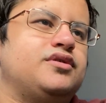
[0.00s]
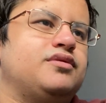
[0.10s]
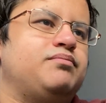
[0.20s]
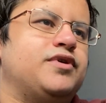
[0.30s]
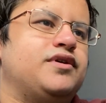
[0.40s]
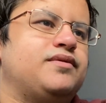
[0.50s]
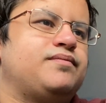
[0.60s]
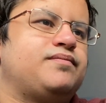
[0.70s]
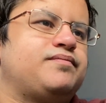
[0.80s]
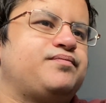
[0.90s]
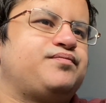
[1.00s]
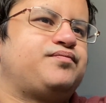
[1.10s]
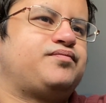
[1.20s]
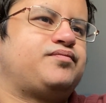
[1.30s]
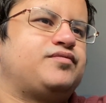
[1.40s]
But
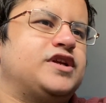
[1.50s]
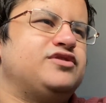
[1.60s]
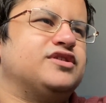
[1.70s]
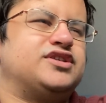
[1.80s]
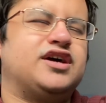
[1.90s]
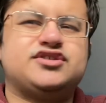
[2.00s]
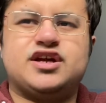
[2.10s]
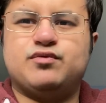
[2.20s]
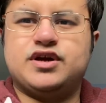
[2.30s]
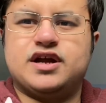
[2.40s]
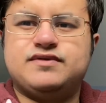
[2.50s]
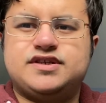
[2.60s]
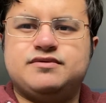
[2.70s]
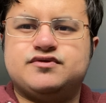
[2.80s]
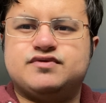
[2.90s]
he's not a touchline winger. Every
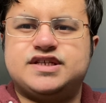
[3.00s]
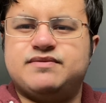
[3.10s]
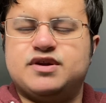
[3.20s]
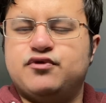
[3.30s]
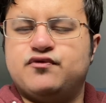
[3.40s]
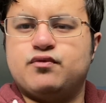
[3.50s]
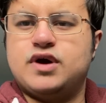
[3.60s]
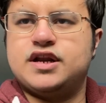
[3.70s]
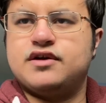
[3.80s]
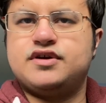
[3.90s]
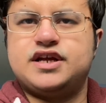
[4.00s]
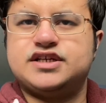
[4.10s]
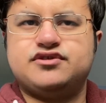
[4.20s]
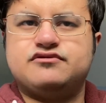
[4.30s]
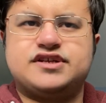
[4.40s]
time he was receiving the ball from wide area,
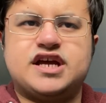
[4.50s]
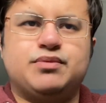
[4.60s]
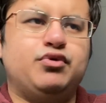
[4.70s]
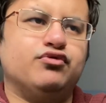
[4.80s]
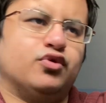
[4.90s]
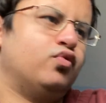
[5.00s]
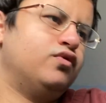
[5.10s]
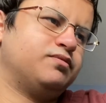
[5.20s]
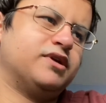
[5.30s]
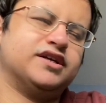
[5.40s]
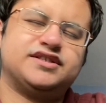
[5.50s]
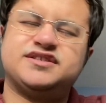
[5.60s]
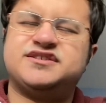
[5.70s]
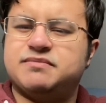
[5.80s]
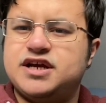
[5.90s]
guess who was getting the ball? The Wolves players.
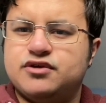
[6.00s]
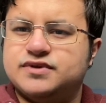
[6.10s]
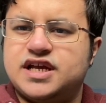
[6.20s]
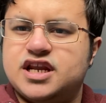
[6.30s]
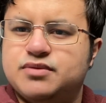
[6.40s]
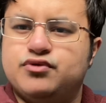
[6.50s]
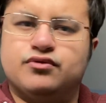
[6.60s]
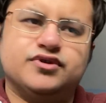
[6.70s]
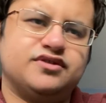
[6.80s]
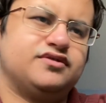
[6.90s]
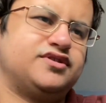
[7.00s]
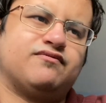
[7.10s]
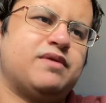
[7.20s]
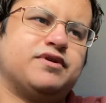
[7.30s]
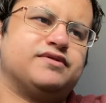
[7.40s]
Semedo was getting the ball.
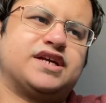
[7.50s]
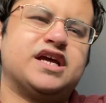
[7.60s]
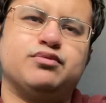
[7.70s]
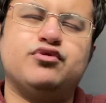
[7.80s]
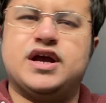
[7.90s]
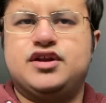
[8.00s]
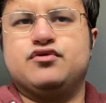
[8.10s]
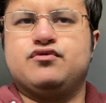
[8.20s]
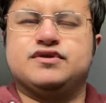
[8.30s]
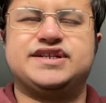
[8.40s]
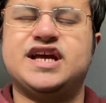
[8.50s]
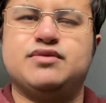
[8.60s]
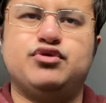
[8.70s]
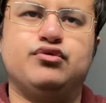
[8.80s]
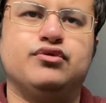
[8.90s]
Sarabia was getting the ball. Aitnori was getting the
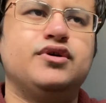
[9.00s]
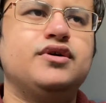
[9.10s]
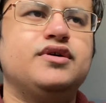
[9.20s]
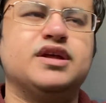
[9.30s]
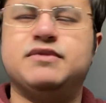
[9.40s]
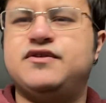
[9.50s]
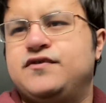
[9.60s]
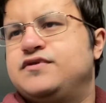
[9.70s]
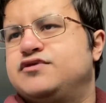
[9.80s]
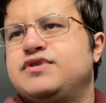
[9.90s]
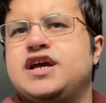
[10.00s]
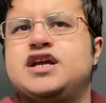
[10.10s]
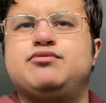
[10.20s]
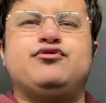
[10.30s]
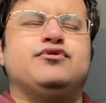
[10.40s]
ball. The midfielders were getting
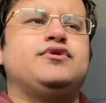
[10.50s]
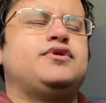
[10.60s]
a ball.